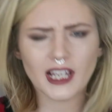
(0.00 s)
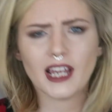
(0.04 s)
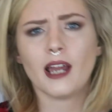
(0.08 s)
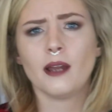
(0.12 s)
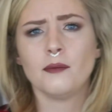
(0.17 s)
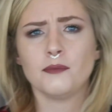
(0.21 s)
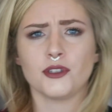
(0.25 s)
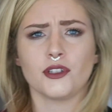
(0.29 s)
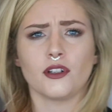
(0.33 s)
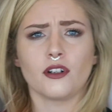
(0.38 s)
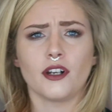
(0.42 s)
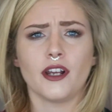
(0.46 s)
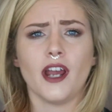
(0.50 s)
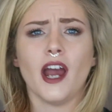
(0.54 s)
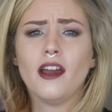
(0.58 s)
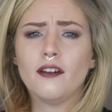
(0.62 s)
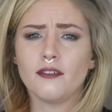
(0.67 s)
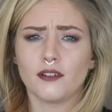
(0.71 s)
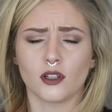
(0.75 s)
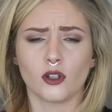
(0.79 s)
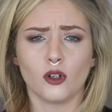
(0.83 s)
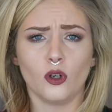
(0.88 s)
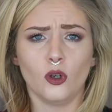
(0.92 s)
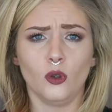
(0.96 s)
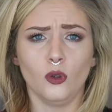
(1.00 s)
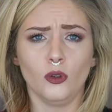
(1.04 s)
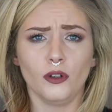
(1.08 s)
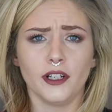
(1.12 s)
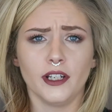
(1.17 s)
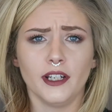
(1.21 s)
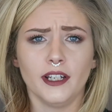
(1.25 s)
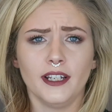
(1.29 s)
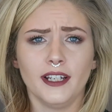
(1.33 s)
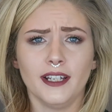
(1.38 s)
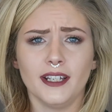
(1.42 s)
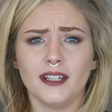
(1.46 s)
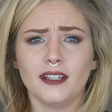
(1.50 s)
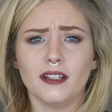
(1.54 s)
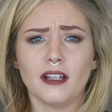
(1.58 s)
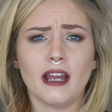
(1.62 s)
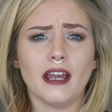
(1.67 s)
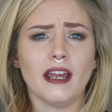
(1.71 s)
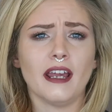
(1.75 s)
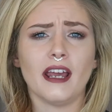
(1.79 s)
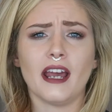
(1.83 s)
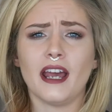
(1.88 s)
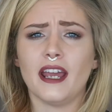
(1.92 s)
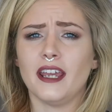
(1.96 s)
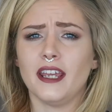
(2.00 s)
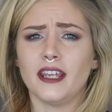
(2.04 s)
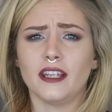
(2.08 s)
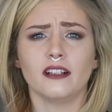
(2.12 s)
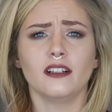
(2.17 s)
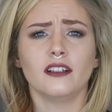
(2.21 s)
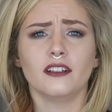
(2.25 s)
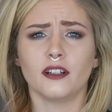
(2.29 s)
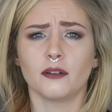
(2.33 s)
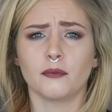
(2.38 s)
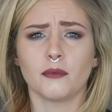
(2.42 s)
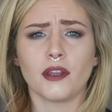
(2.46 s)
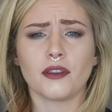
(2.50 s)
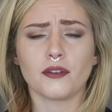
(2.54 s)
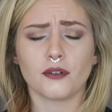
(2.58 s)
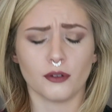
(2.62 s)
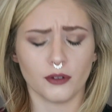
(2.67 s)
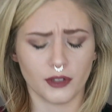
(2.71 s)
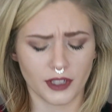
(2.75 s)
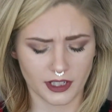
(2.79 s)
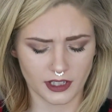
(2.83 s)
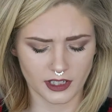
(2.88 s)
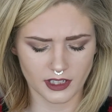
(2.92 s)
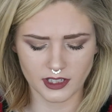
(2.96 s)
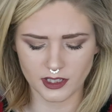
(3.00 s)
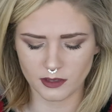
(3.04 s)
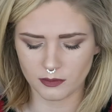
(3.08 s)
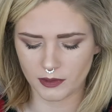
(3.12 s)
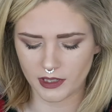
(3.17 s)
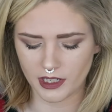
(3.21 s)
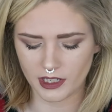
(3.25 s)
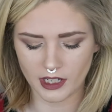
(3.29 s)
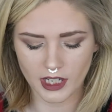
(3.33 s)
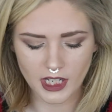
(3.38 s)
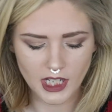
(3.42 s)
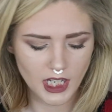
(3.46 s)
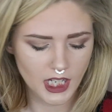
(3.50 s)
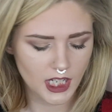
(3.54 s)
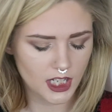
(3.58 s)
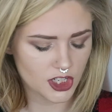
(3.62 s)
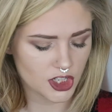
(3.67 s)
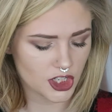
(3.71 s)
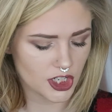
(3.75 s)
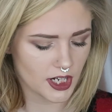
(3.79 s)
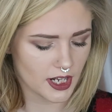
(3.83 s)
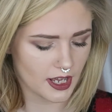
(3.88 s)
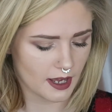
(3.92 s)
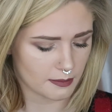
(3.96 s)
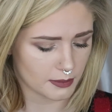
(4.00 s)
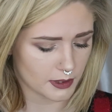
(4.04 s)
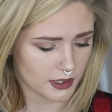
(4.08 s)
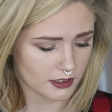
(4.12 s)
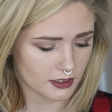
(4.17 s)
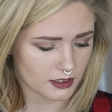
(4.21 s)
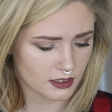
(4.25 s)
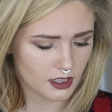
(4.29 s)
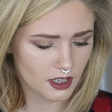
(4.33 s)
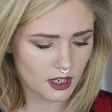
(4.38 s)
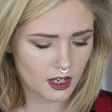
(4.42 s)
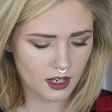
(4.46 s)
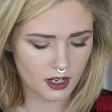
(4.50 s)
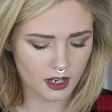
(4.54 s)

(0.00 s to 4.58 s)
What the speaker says: I'm sorry, I have a cold. I hate clearing my throat like this, but shit happens.